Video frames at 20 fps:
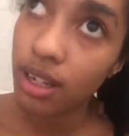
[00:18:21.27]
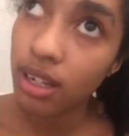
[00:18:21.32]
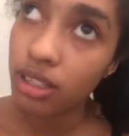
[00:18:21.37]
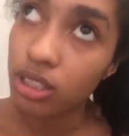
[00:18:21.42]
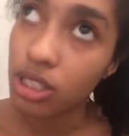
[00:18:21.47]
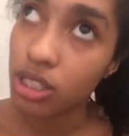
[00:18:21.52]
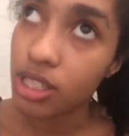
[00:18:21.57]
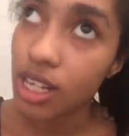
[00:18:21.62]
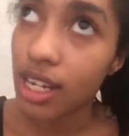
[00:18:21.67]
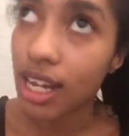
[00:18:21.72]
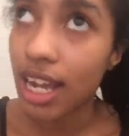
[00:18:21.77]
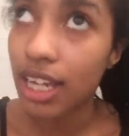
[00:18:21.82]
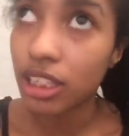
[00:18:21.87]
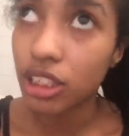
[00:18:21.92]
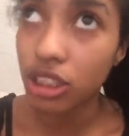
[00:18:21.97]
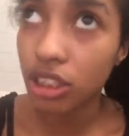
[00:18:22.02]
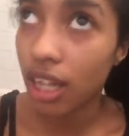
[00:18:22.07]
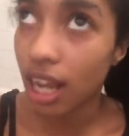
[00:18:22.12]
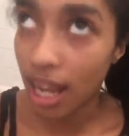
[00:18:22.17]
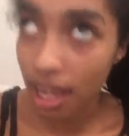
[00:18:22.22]
Just like
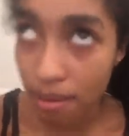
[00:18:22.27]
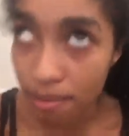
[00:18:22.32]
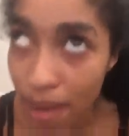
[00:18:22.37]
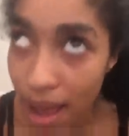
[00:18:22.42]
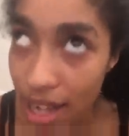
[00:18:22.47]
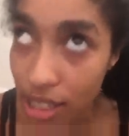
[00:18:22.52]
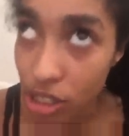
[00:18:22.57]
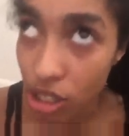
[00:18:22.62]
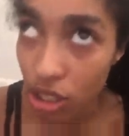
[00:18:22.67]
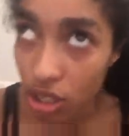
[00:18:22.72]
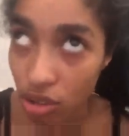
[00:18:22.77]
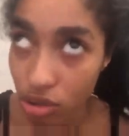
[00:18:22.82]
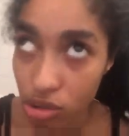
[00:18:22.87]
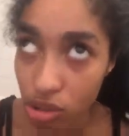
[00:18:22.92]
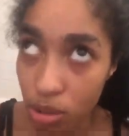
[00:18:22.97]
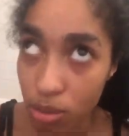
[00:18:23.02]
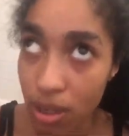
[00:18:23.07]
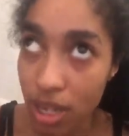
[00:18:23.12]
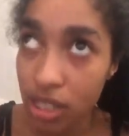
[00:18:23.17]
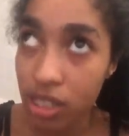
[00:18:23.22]
I came back to
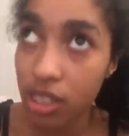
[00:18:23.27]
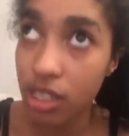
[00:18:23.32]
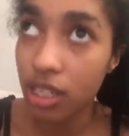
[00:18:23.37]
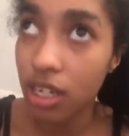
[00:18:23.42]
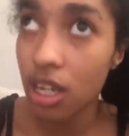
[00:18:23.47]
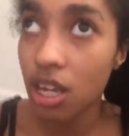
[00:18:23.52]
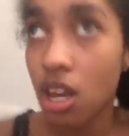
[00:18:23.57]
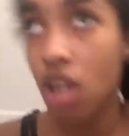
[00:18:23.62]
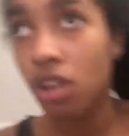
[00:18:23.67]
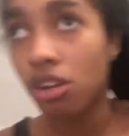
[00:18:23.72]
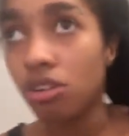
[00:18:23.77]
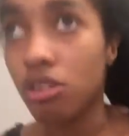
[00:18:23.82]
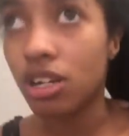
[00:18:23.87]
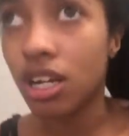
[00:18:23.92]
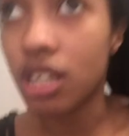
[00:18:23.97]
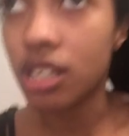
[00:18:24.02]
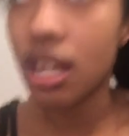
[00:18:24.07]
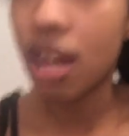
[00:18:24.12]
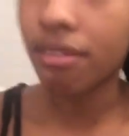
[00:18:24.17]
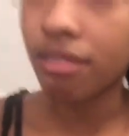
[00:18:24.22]
YouTube yesterday. You guys have